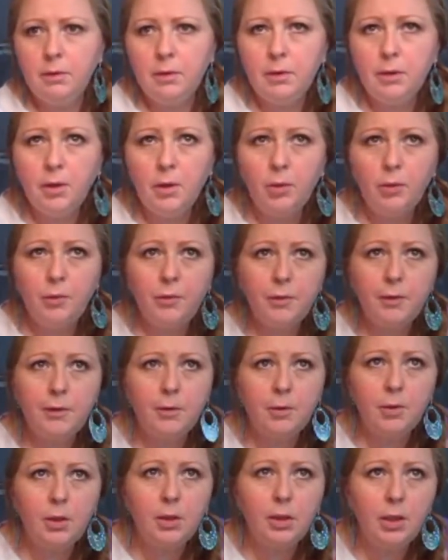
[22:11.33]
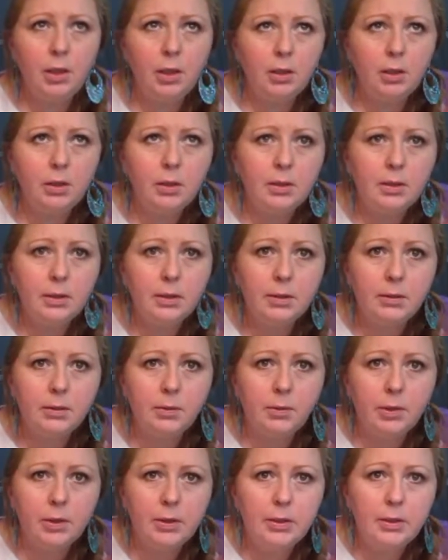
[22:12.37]
You know, for $30, it
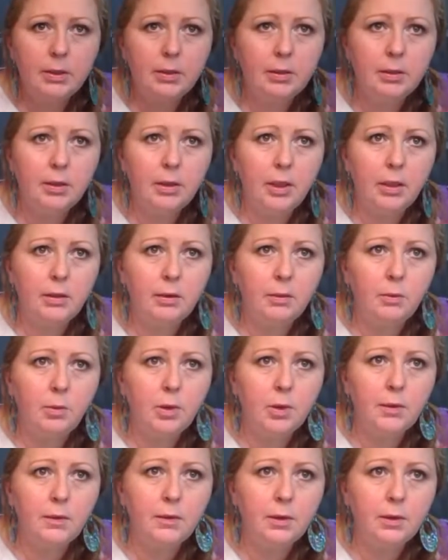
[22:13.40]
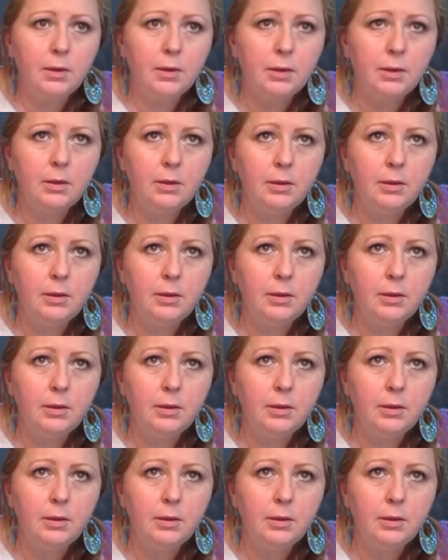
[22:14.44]
was not worth it.